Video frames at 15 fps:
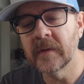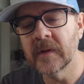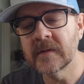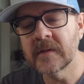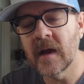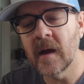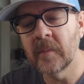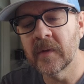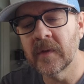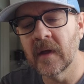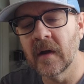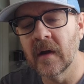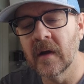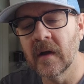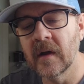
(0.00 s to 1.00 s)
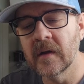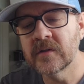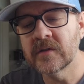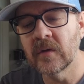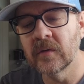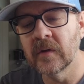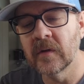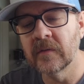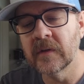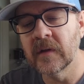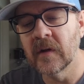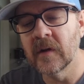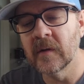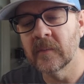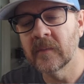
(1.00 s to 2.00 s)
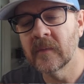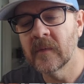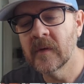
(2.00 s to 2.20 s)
the top of the shoulder of the arm.